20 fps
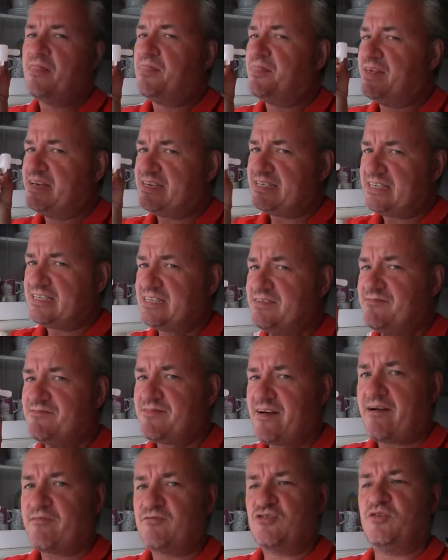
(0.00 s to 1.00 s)
This is
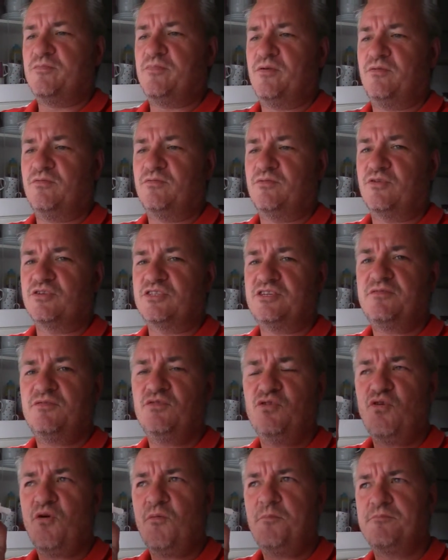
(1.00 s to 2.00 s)
invaluable because if
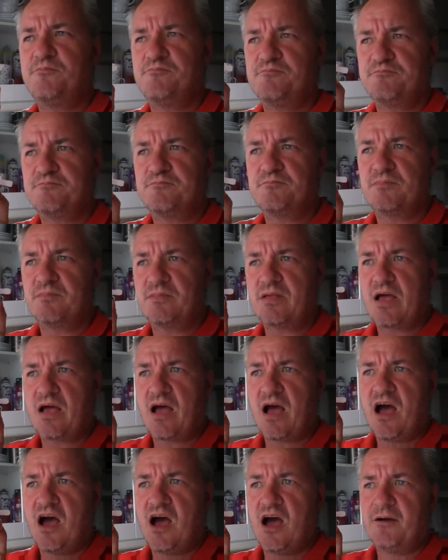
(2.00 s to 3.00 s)
you're
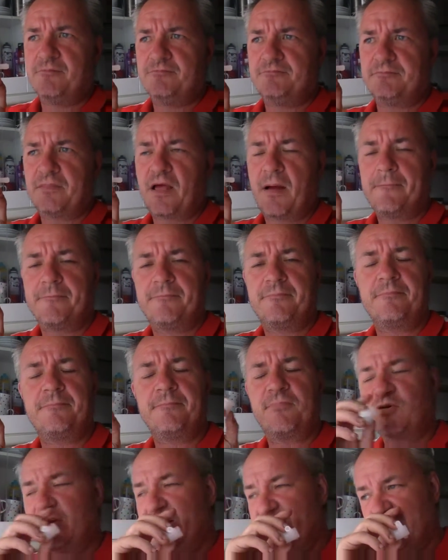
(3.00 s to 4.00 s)
um,
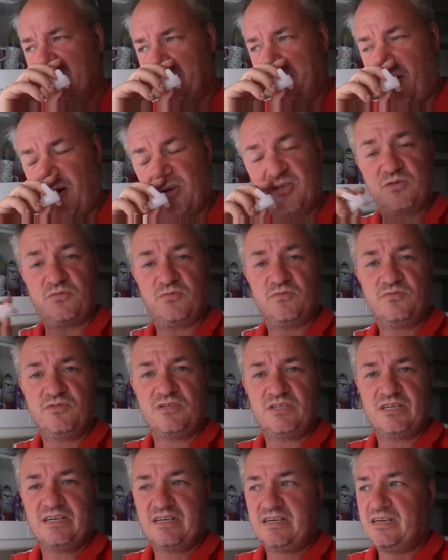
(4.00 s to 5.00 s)
putting it into
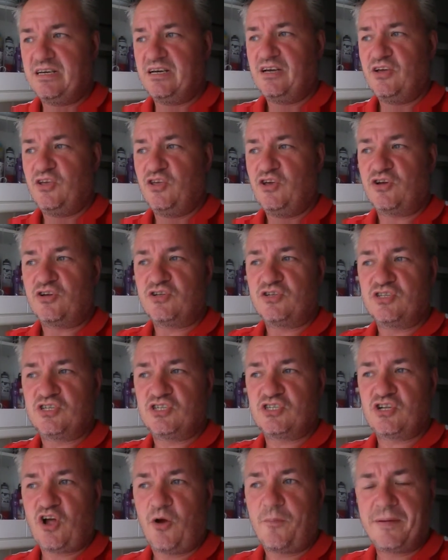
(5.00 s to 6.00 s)
bottles, you can
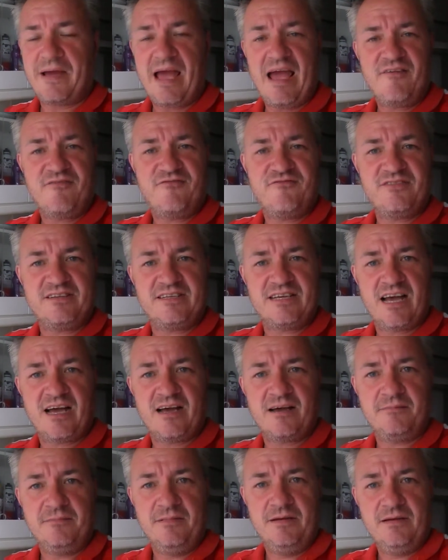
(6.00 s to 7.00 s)
stop it every
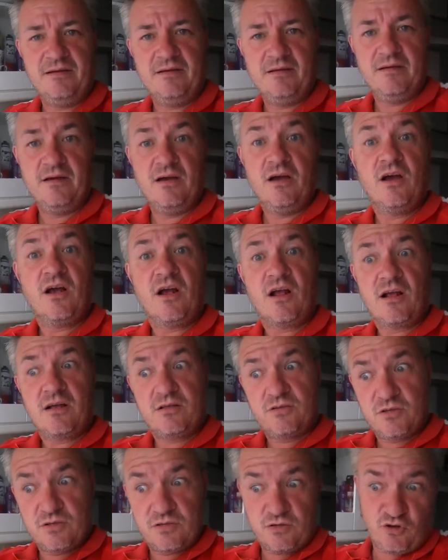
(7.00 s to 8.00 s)
time,
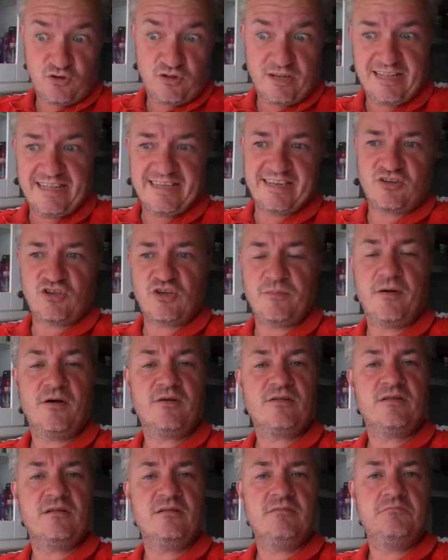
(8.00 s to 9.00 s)
do the lid on your
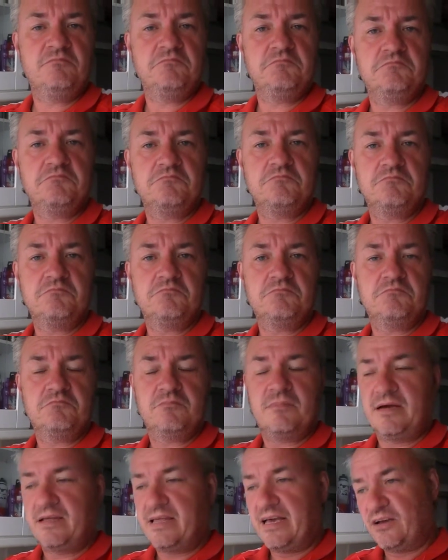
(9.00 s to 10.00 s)
bottle,
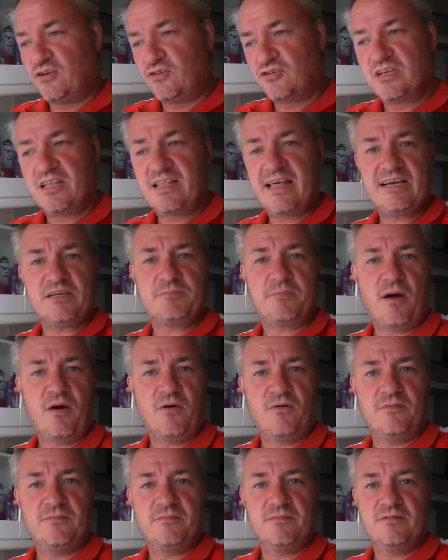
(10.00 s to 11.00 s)
and then go to the next bottle.